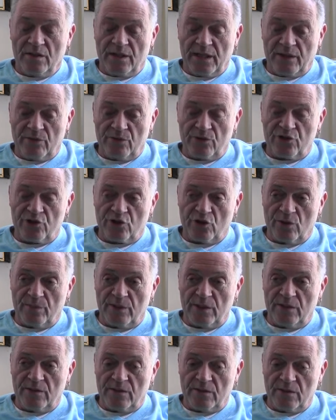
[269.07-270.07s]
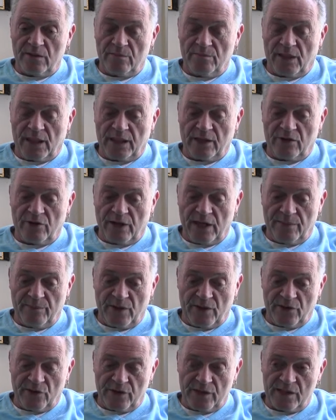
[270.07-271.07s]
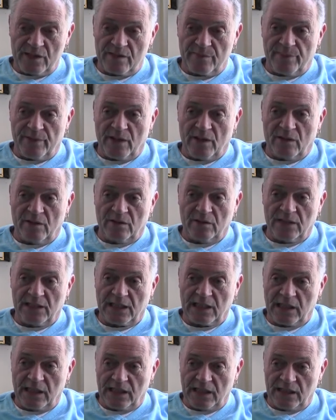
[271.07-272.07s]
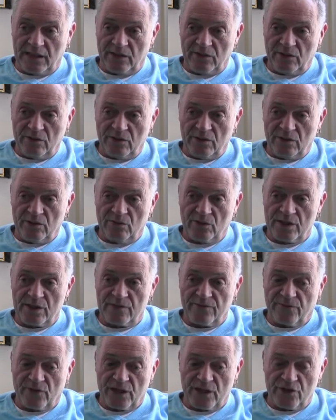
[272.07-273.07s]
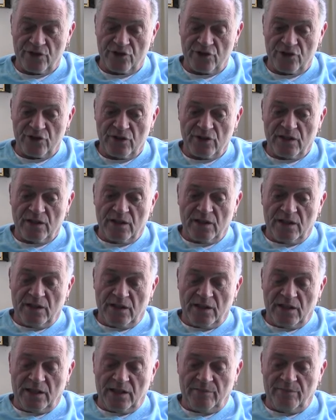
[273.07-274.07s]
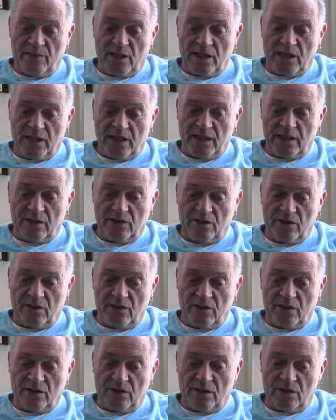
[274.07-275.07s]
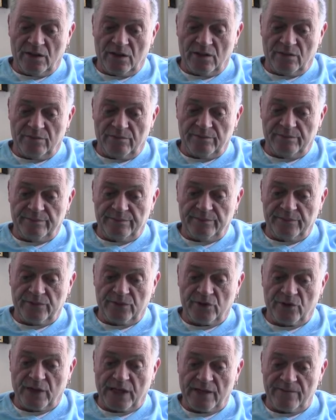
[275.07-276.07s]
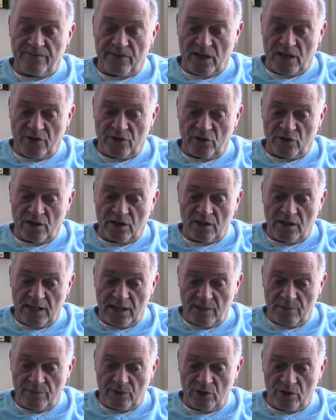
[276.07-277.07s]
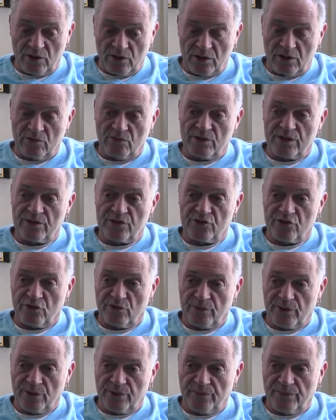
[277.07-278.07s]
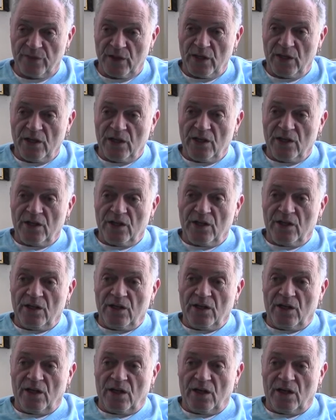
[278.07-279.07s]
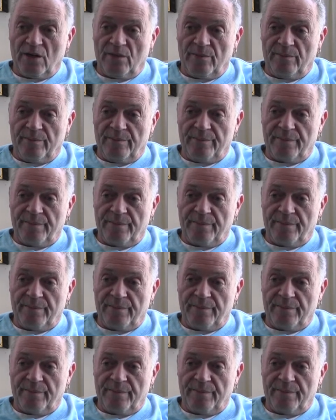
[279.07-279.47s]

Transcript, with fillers: They were German. My grandmother Isabel Lickley was French, and my uh, grandfather Clem Cook was German. Um,